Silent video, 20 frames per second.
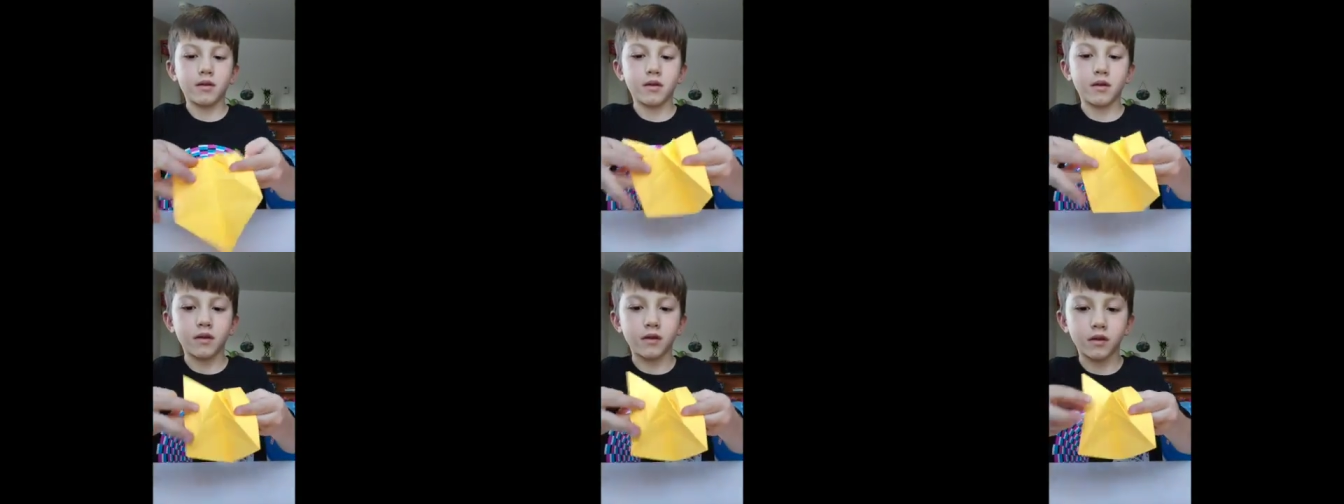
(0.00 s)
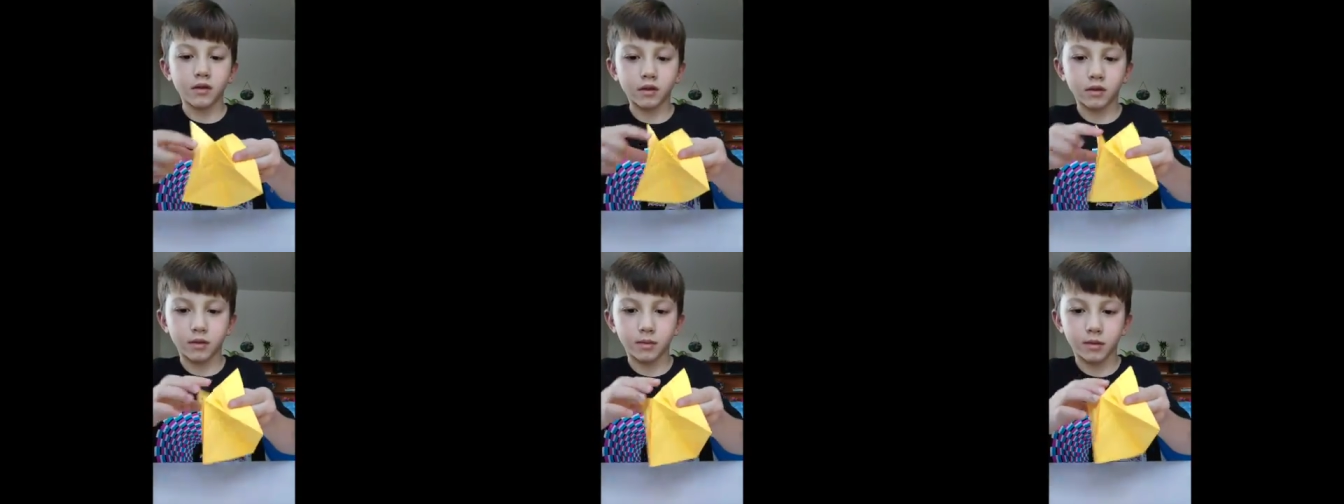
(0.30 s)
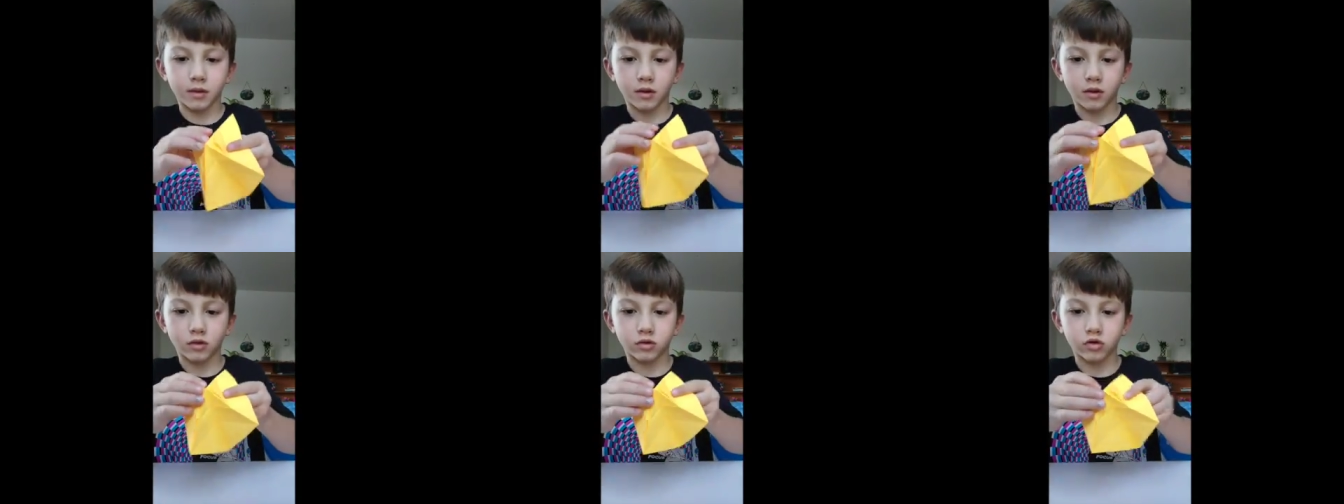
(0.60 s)
It's gonna be
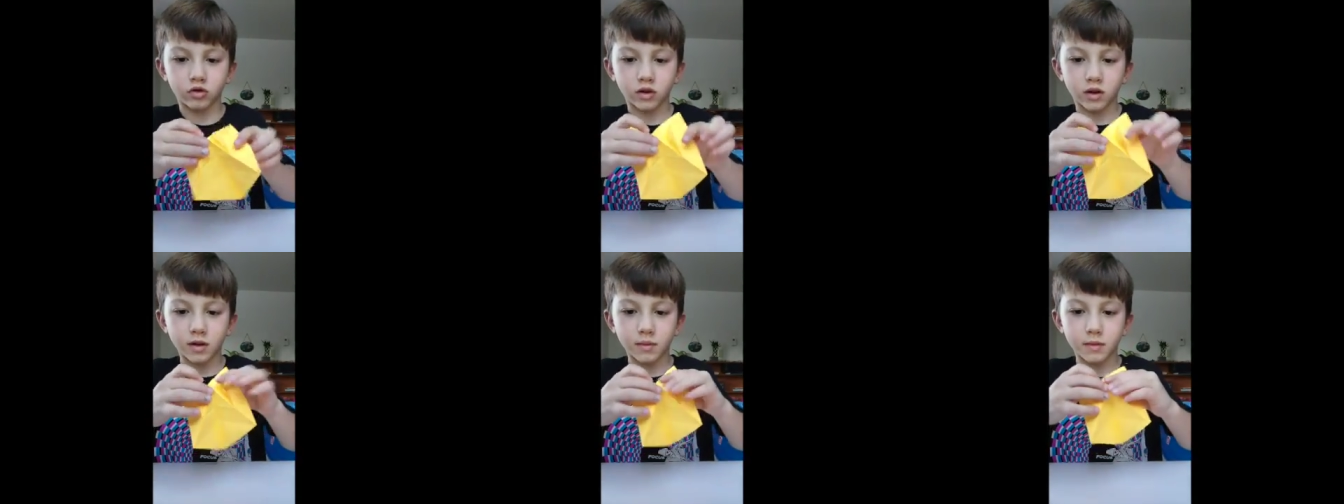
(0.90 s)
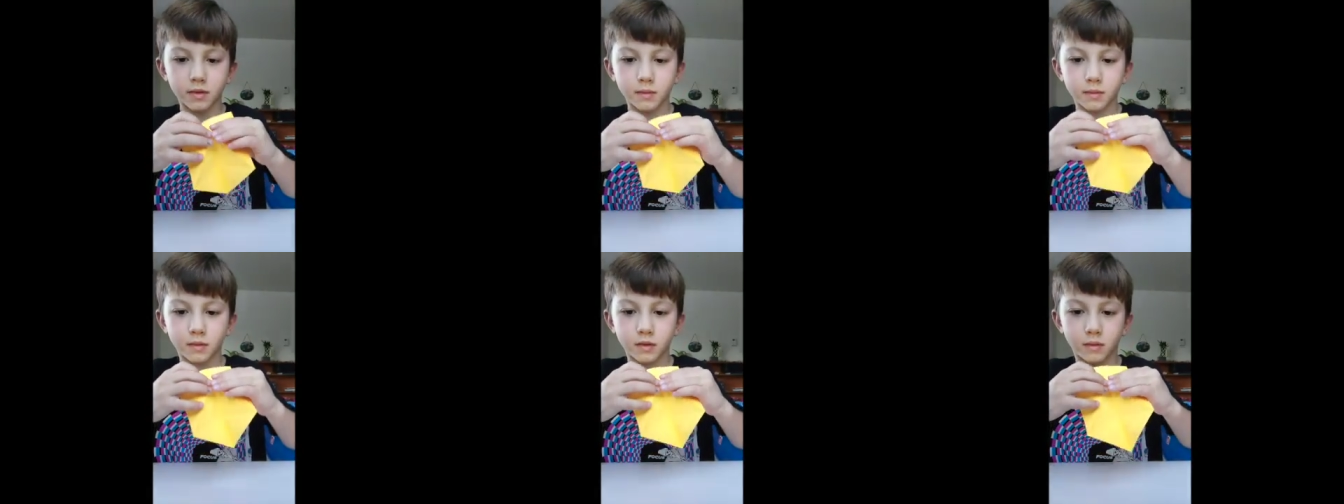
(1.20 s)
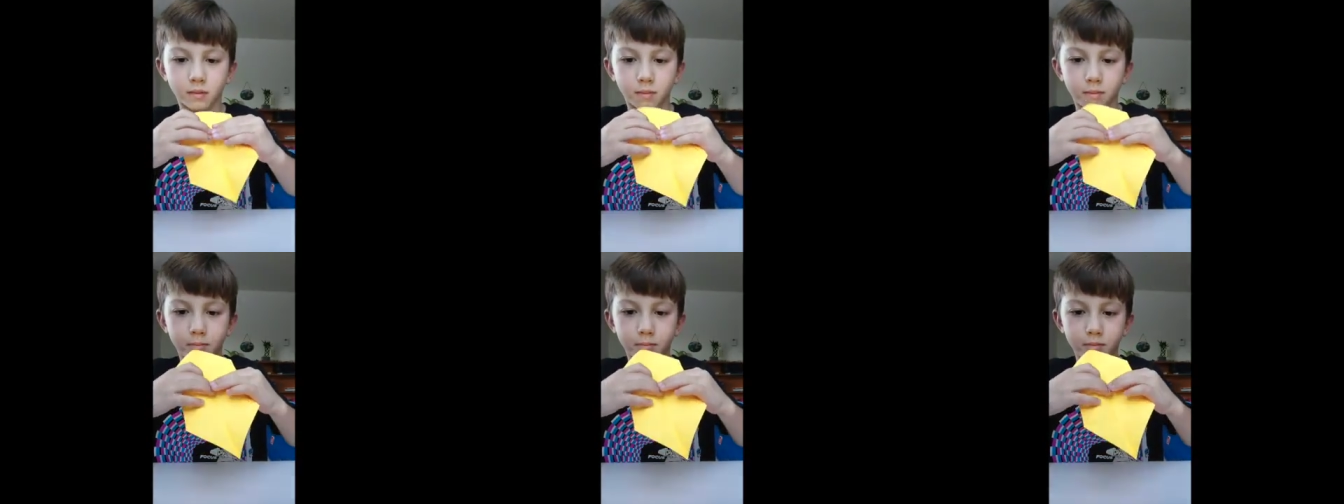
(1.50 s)
a little tricky, but I'm
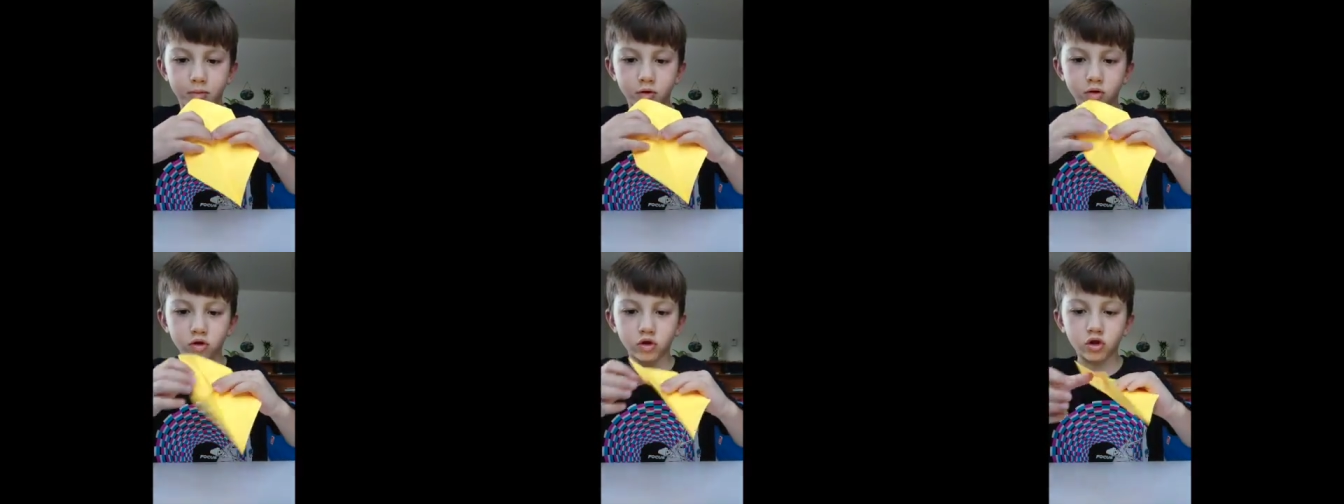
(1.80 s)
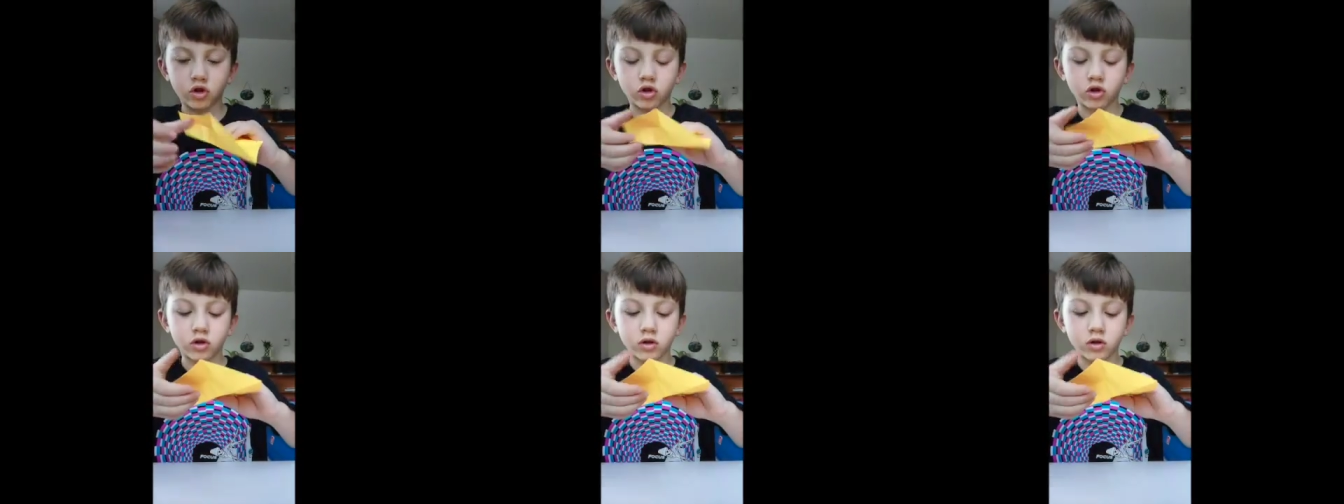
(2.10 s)
gonna push.